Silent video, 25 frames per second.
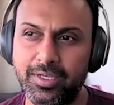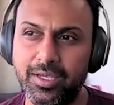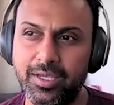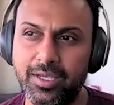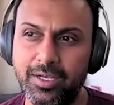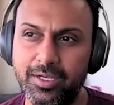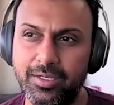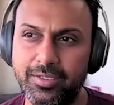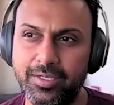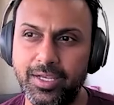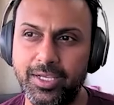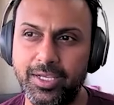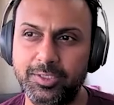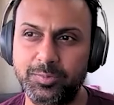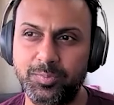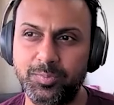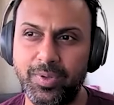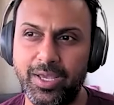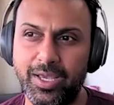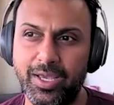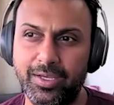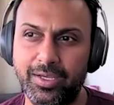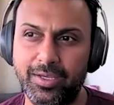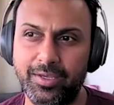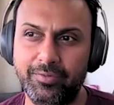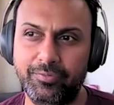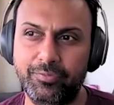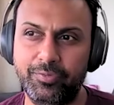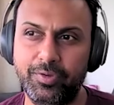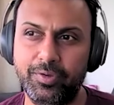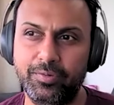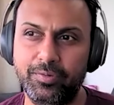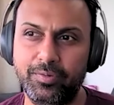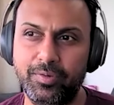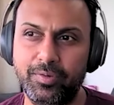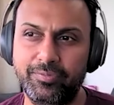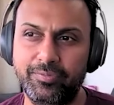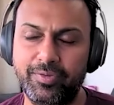kind of takes back,
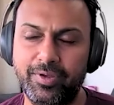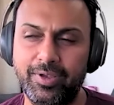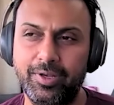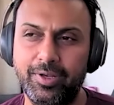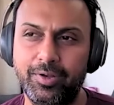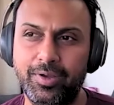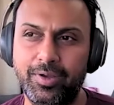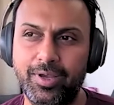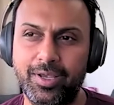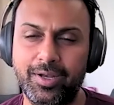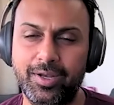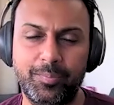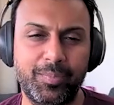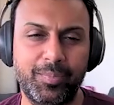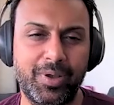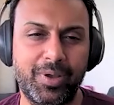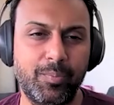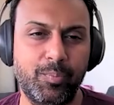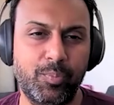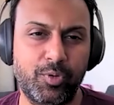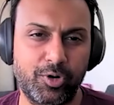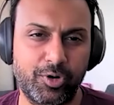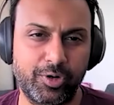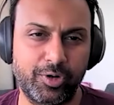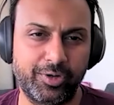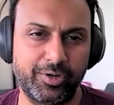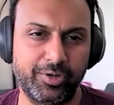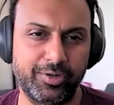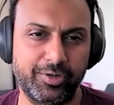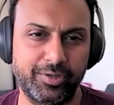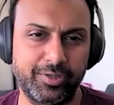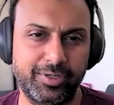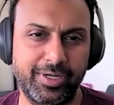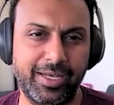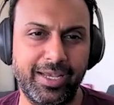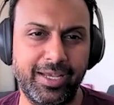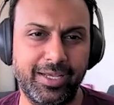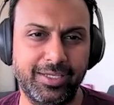if I look at my
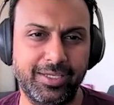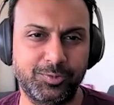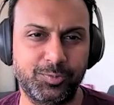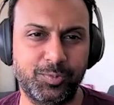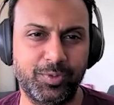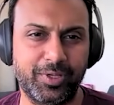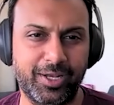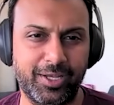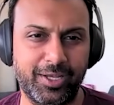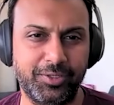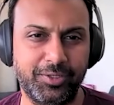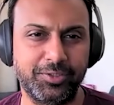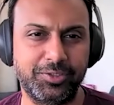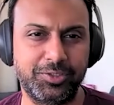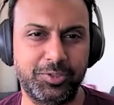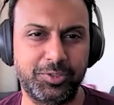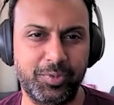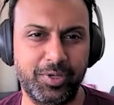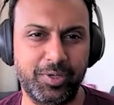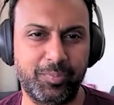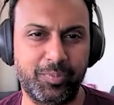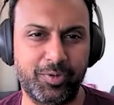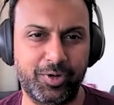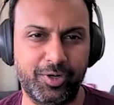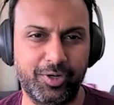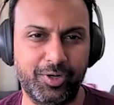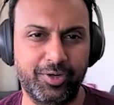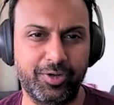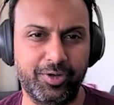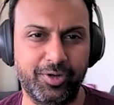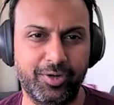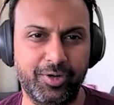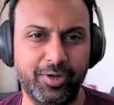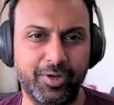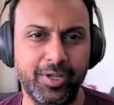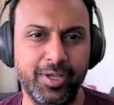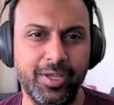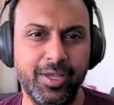partner days when I used to be a
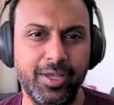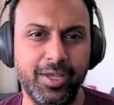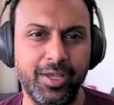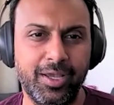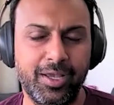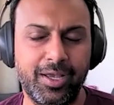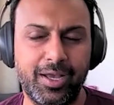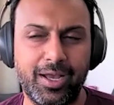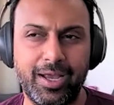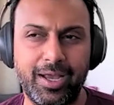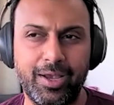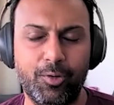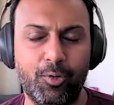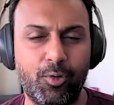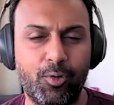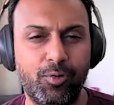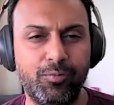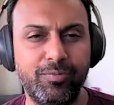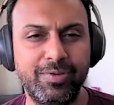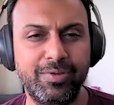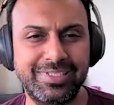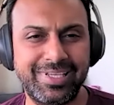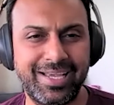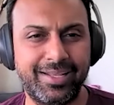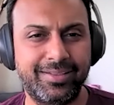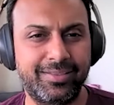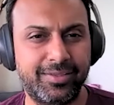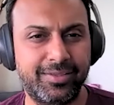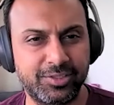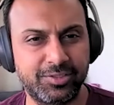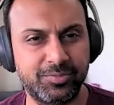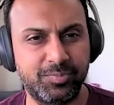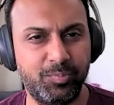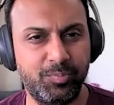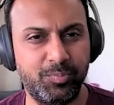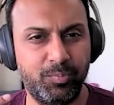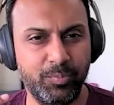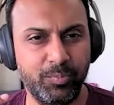partner, I always had
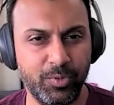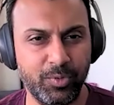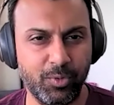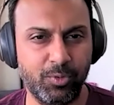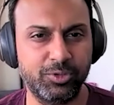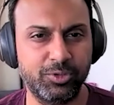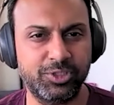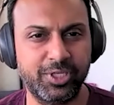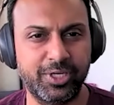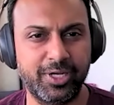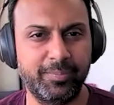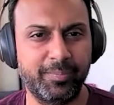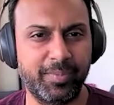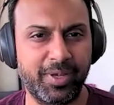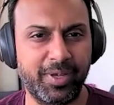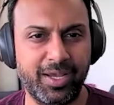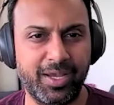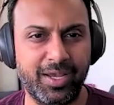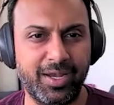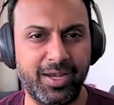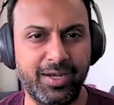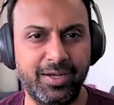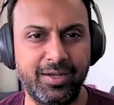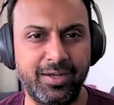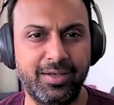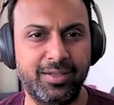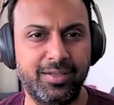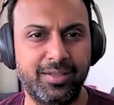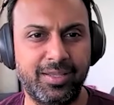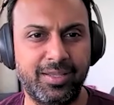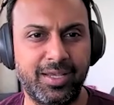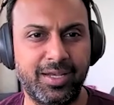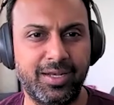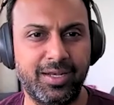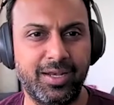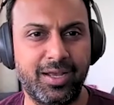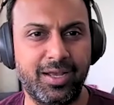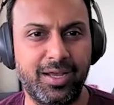this notion in my head
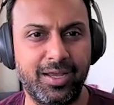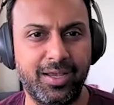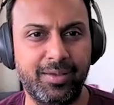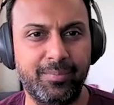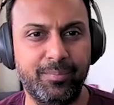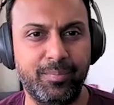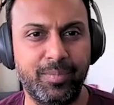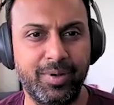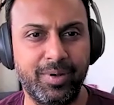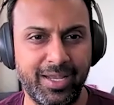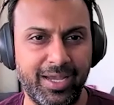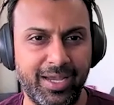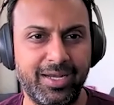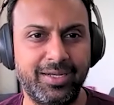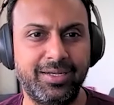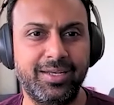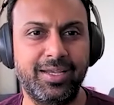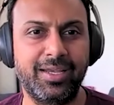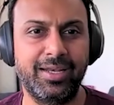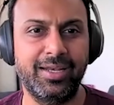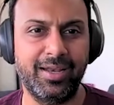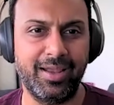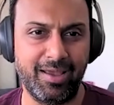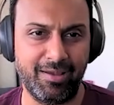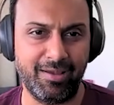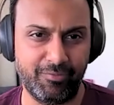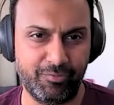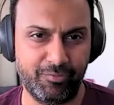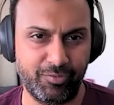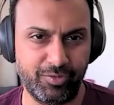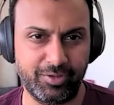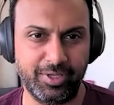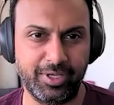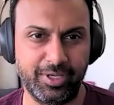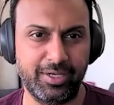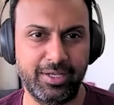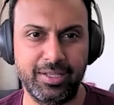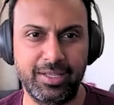that I am late in
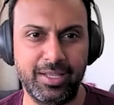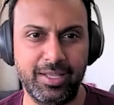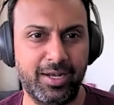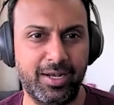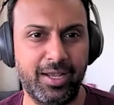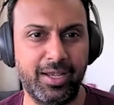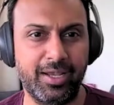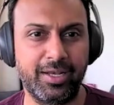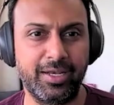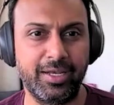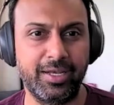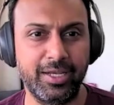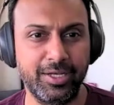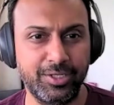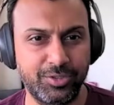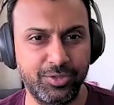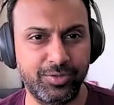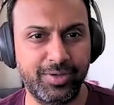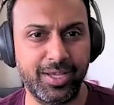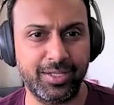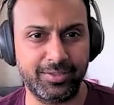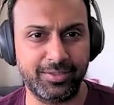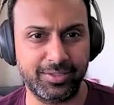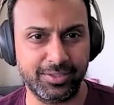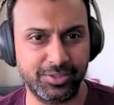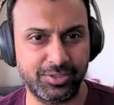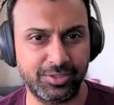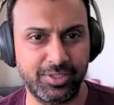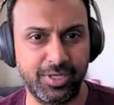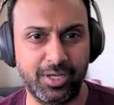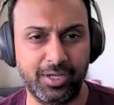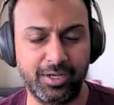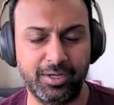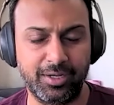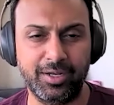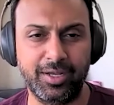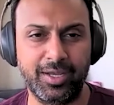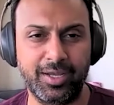everything, that I need to get this
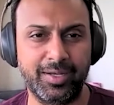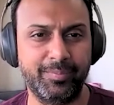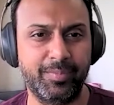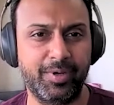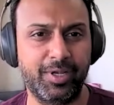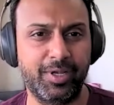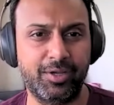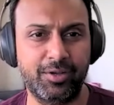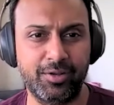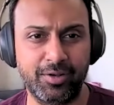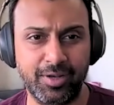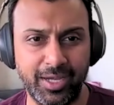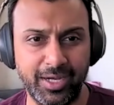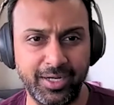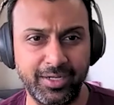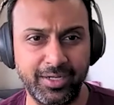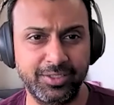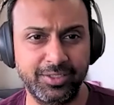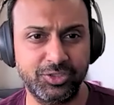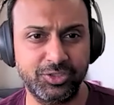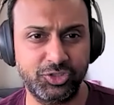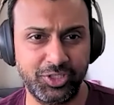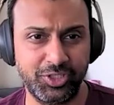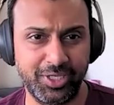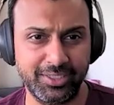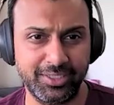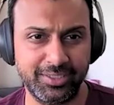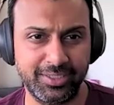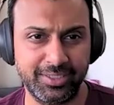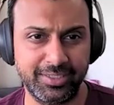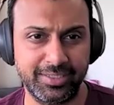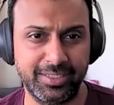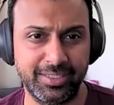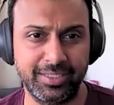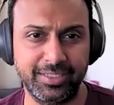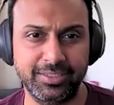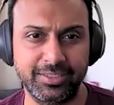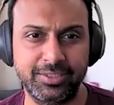done, and my client is
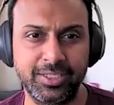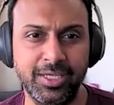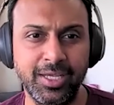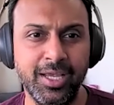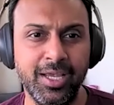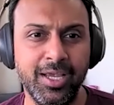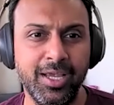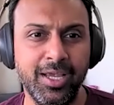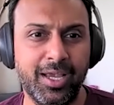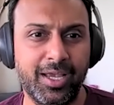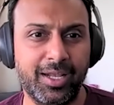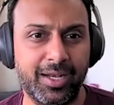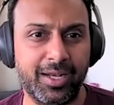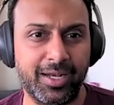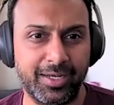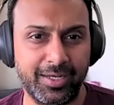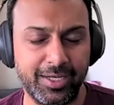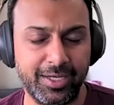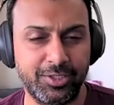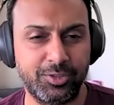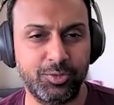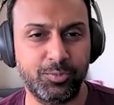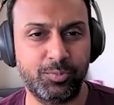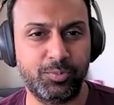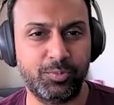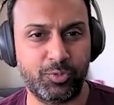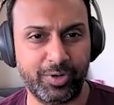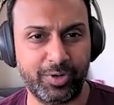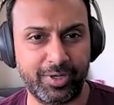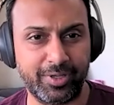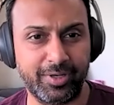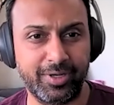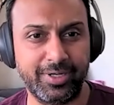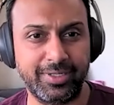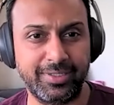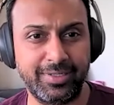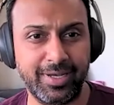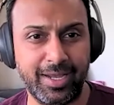chasing this, and I need to
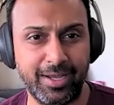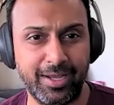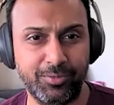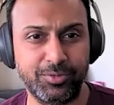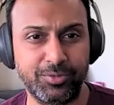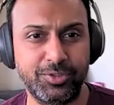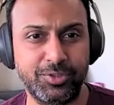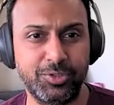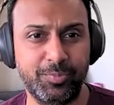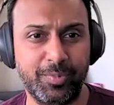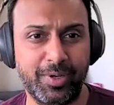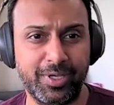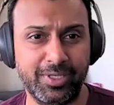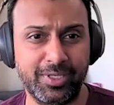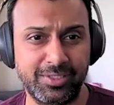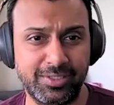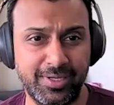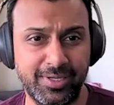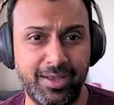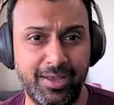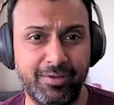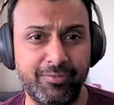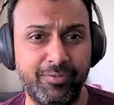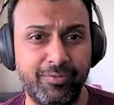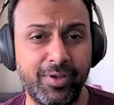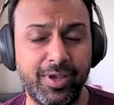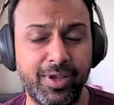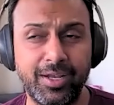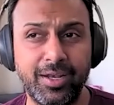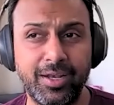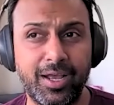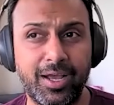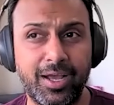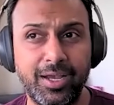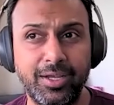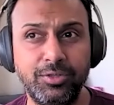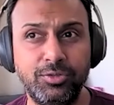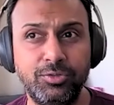trickle it down to my staff. And
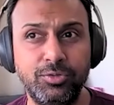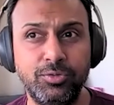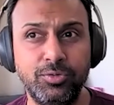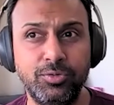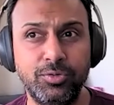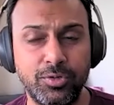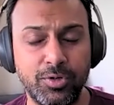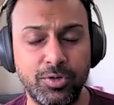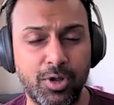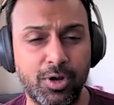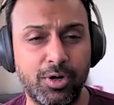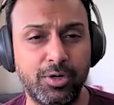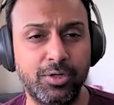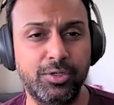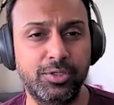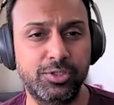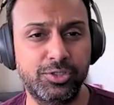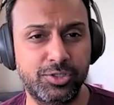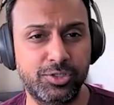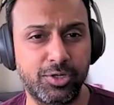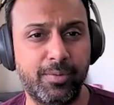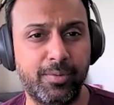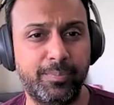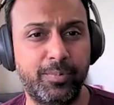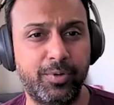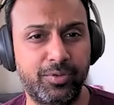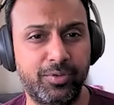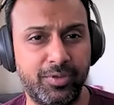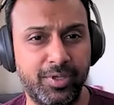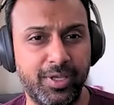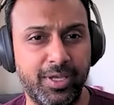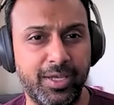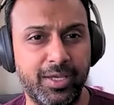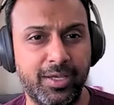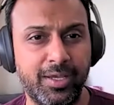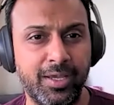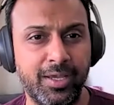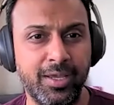I do not stop to
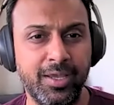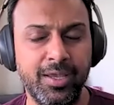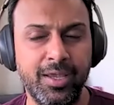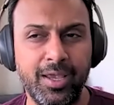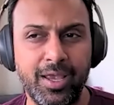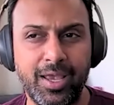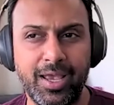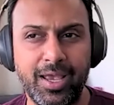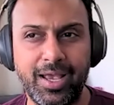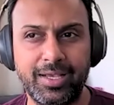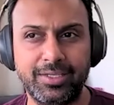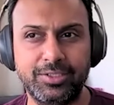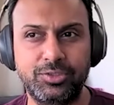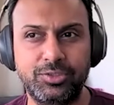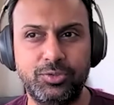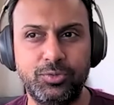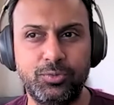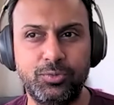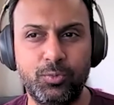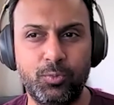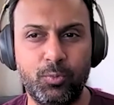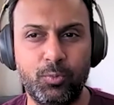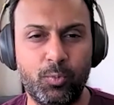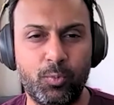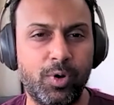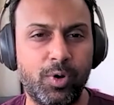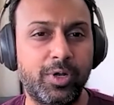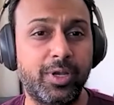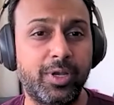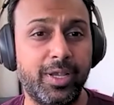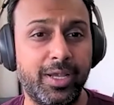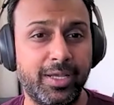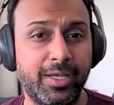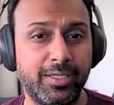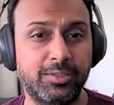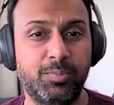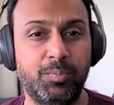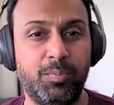think as to what
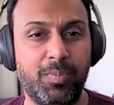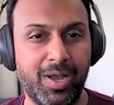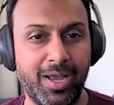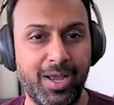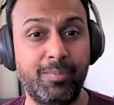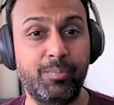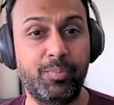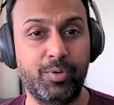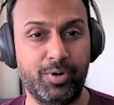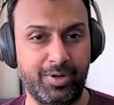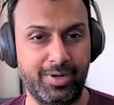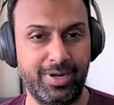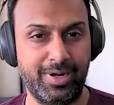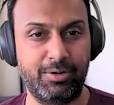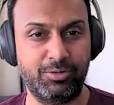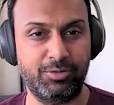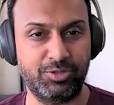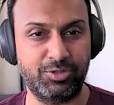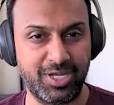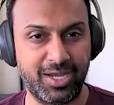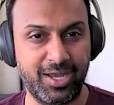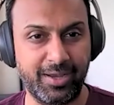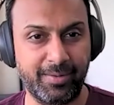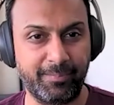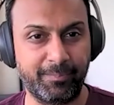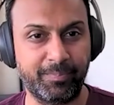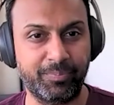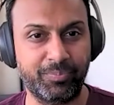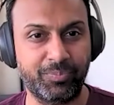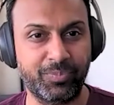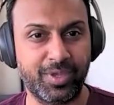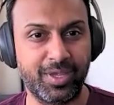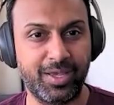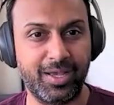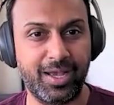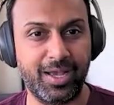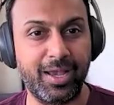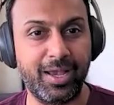is my burnout time.
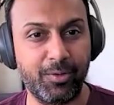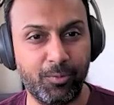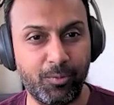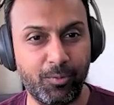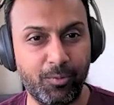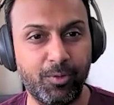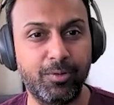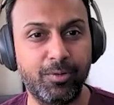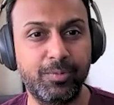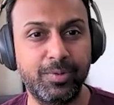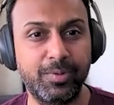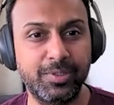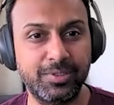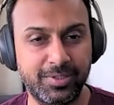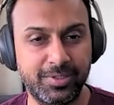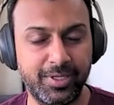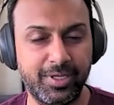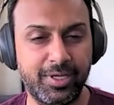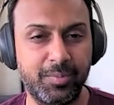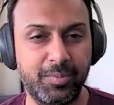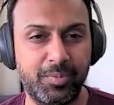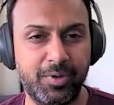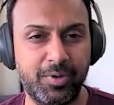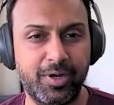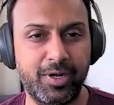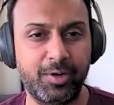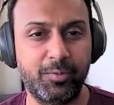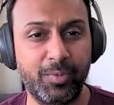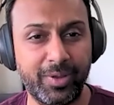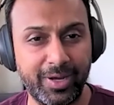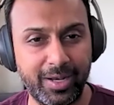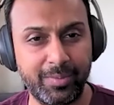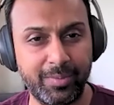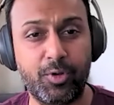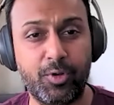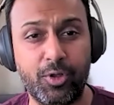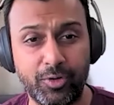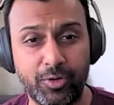I always think about it
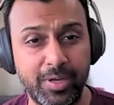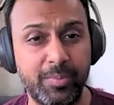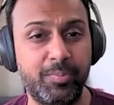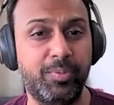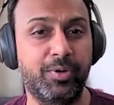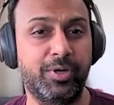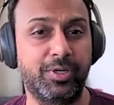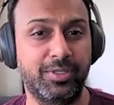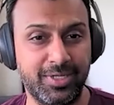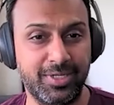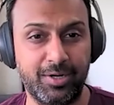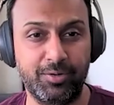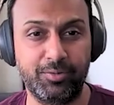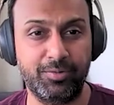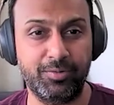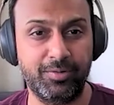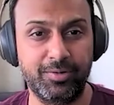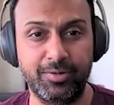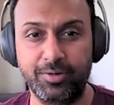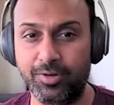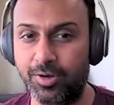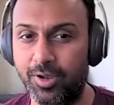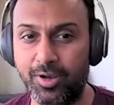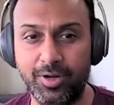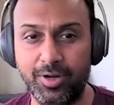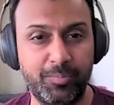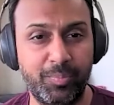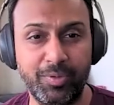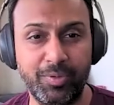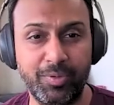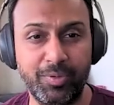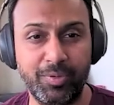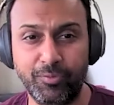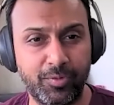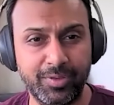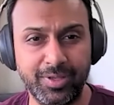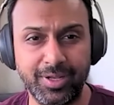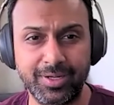when I'm already burnt out, not
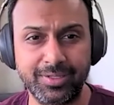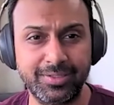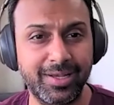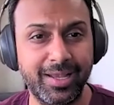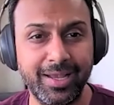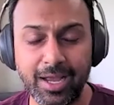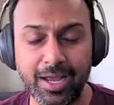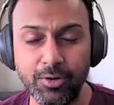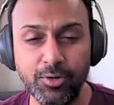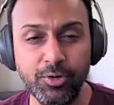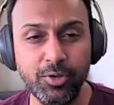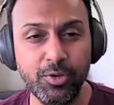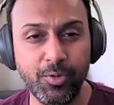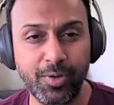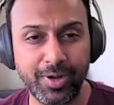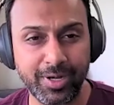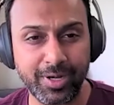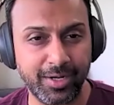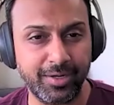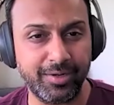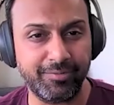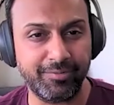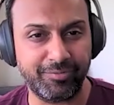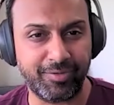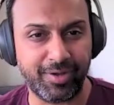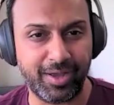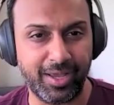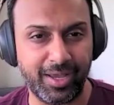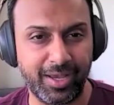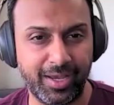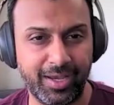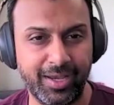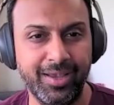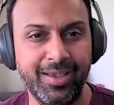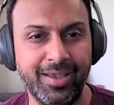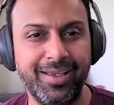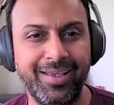before that. Like, how do you identify